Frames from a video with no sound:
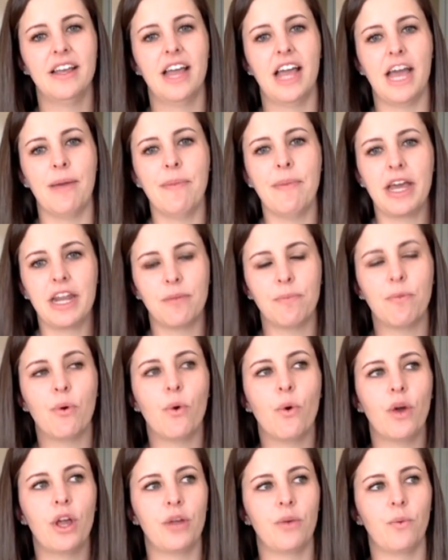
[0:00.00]
I'm at a
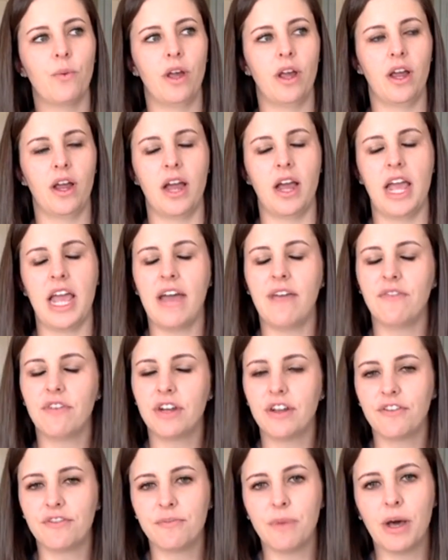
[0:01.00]
point where I have
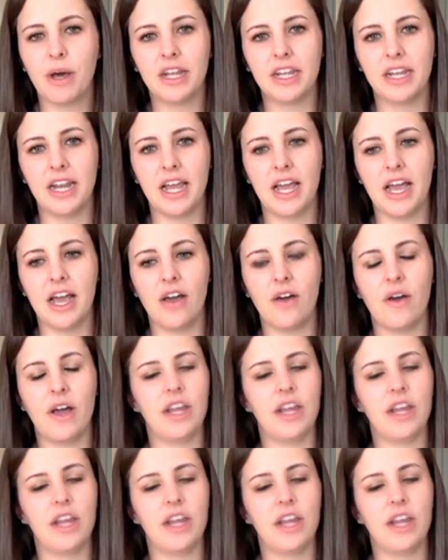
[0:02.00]
enough money now.